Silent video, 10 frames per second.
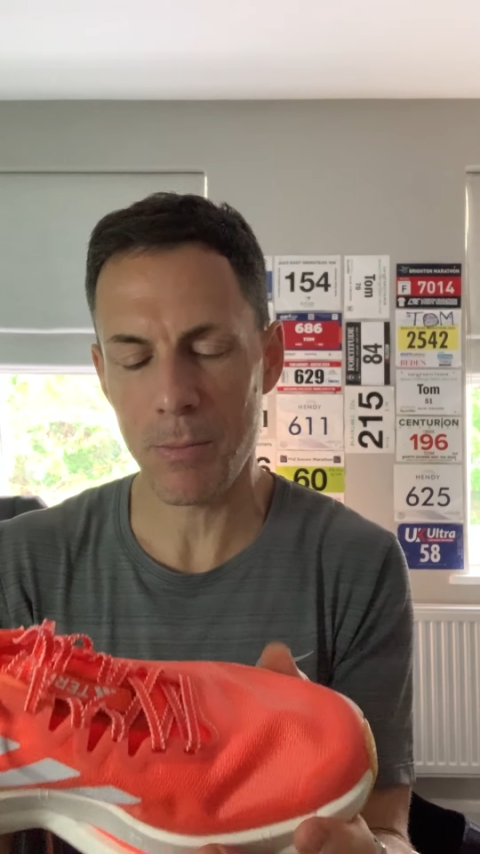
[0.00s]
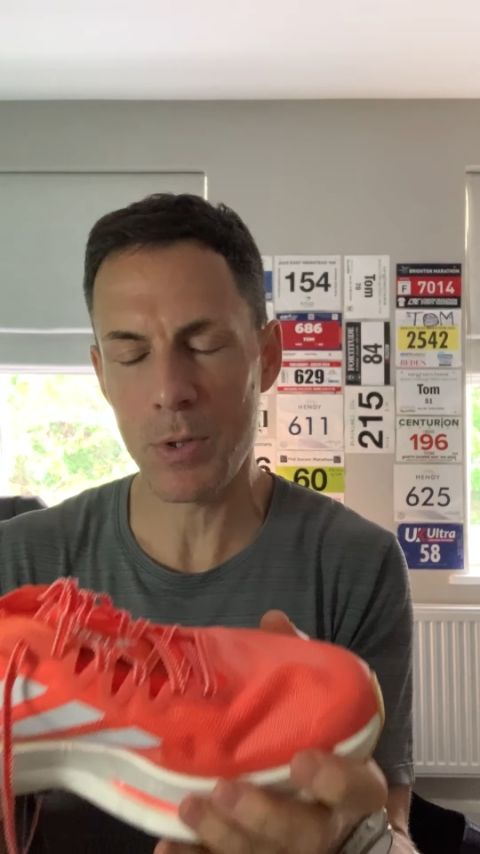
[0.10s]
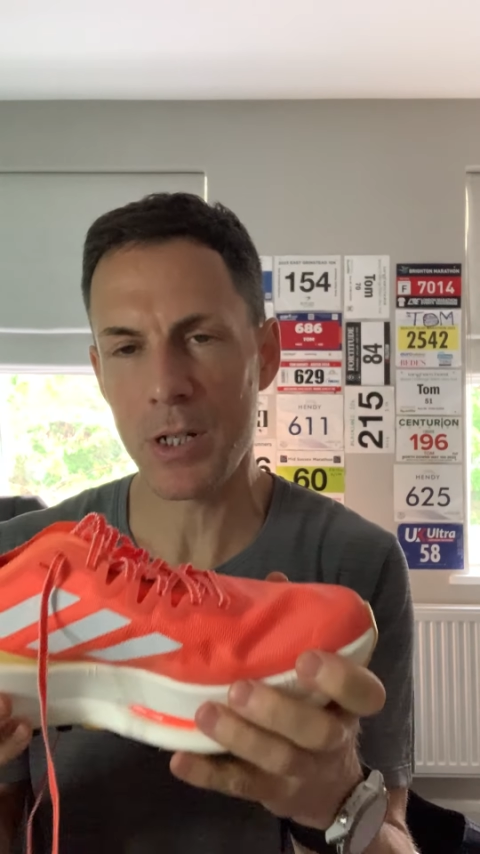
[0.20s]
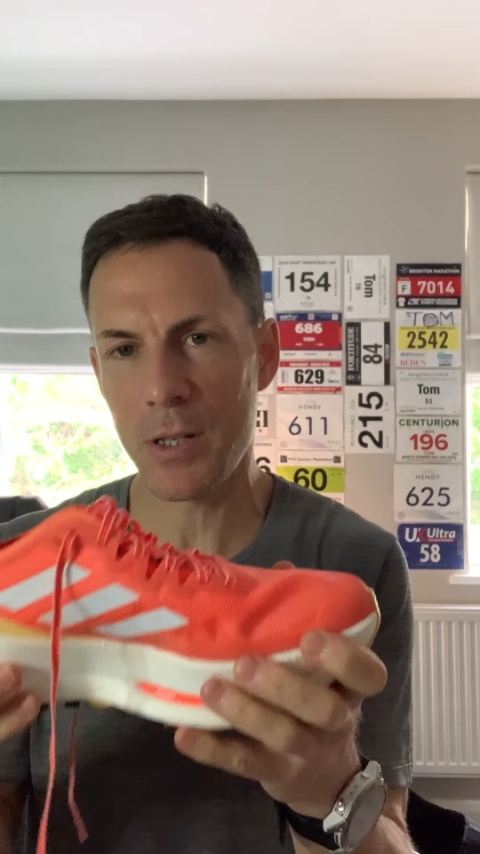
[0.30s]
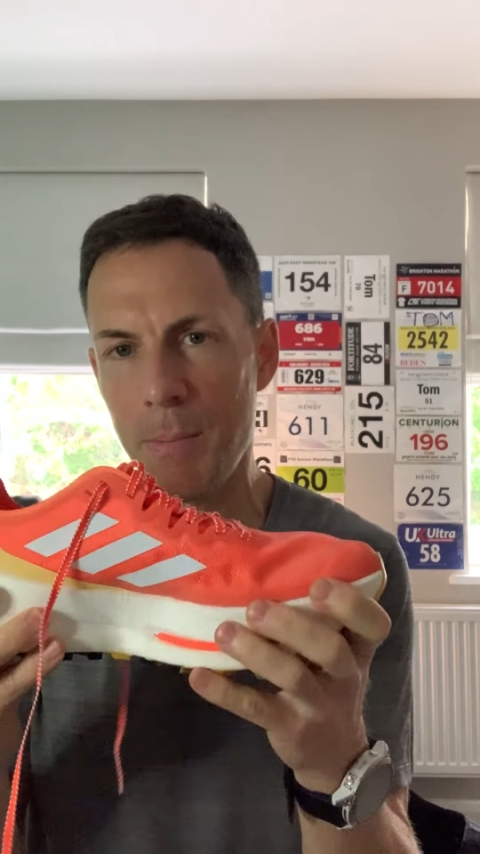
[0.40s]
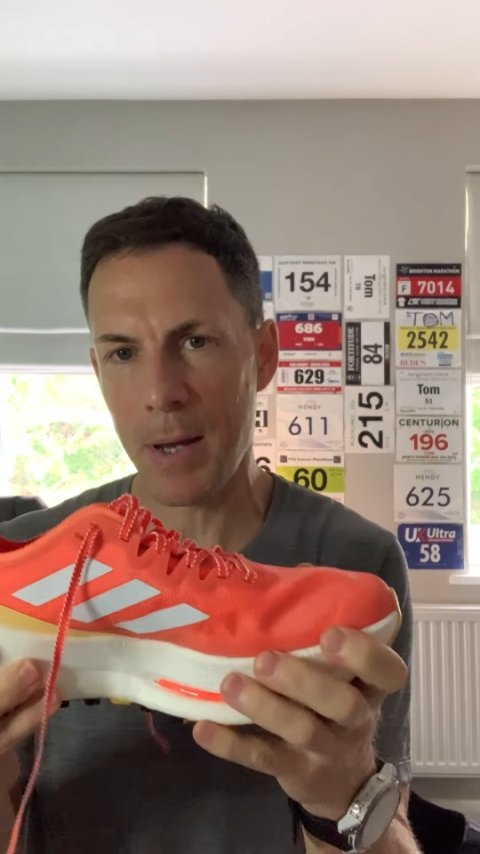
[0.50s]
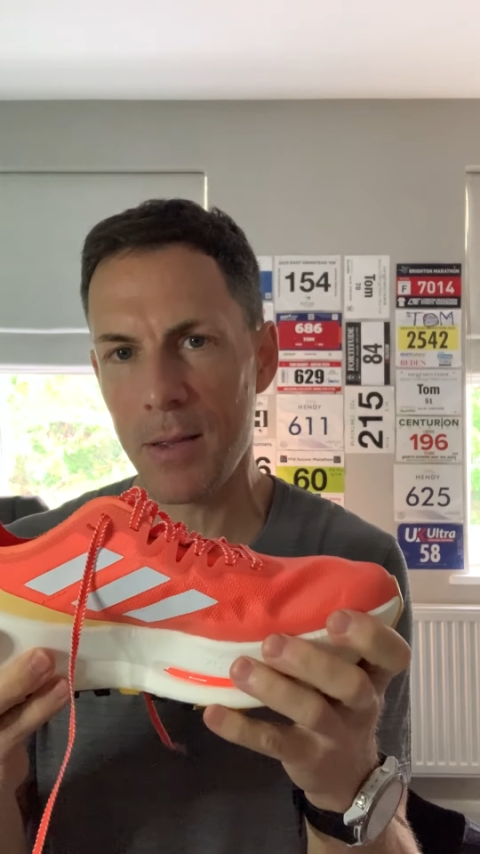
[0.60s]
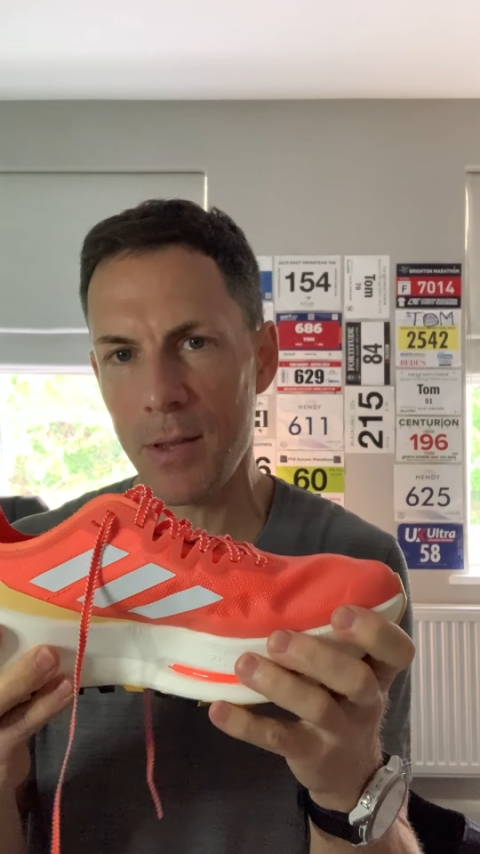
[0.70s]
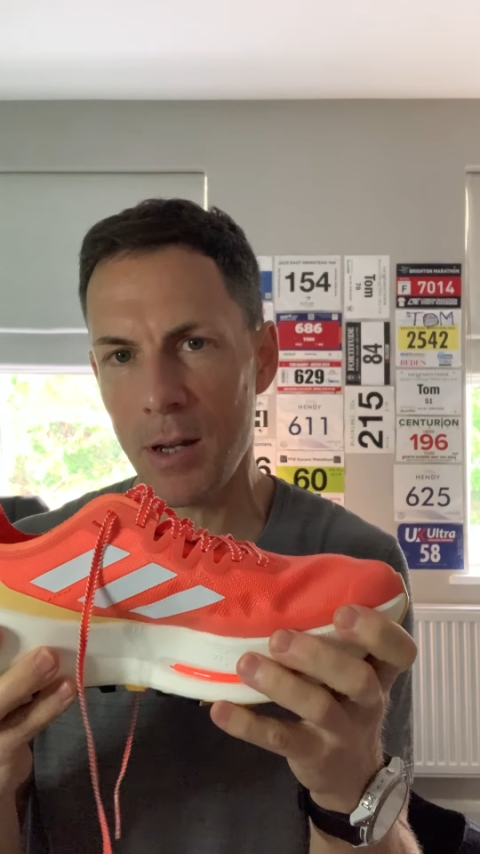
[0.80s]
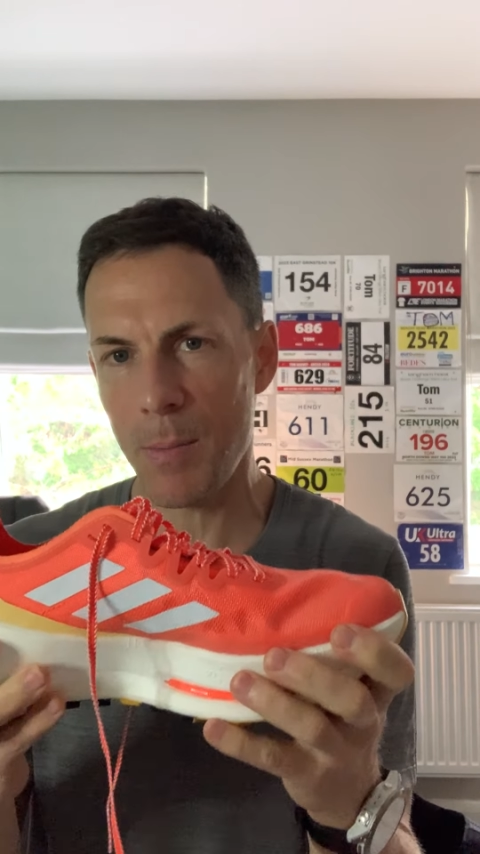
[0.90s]
which is the main
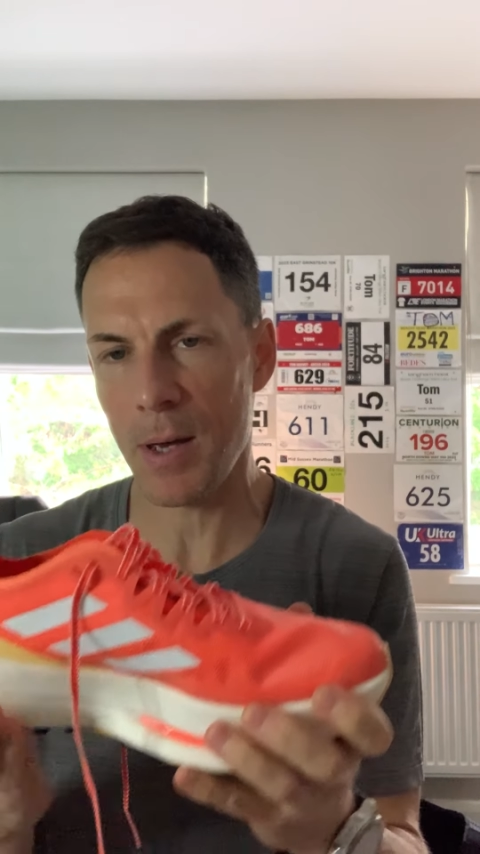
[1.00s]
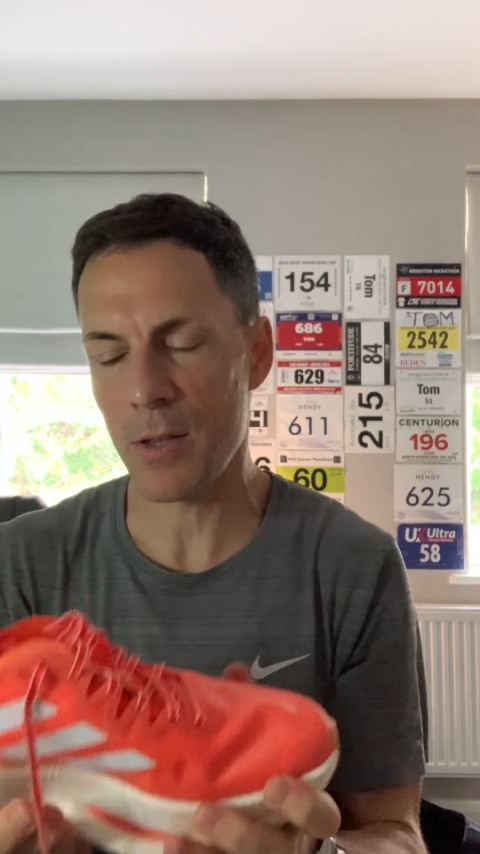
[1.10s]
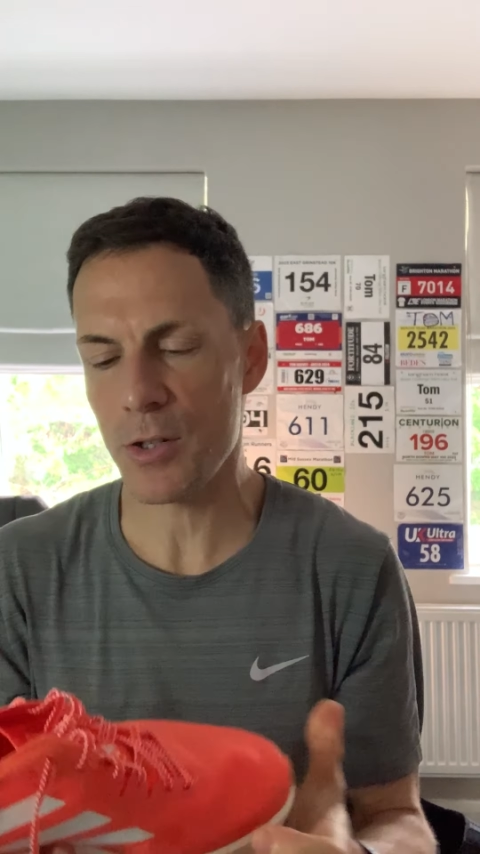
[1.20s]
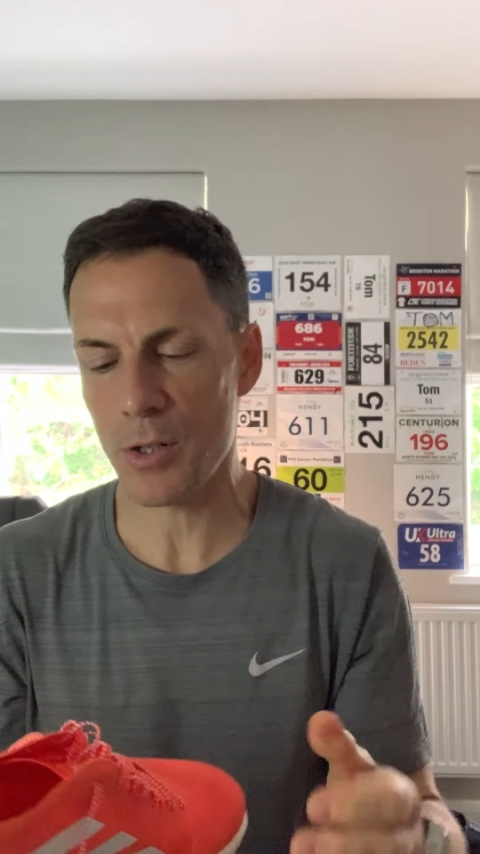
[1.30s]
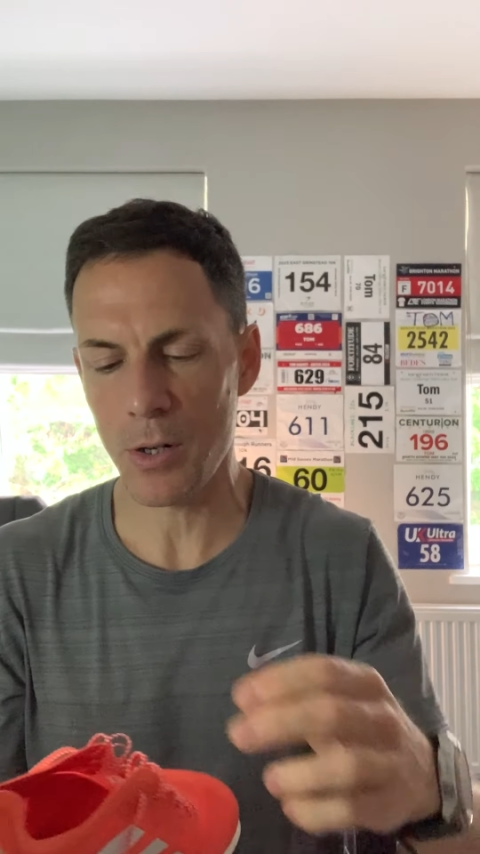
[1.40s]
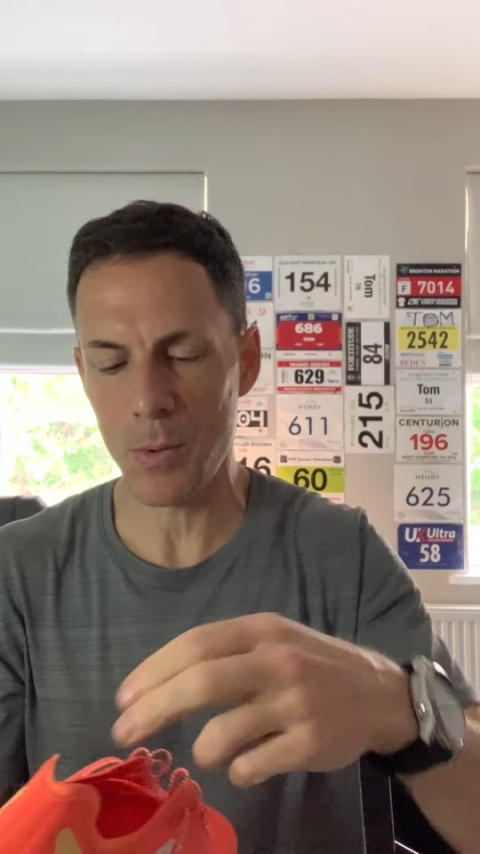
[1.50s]
thing about this shoe,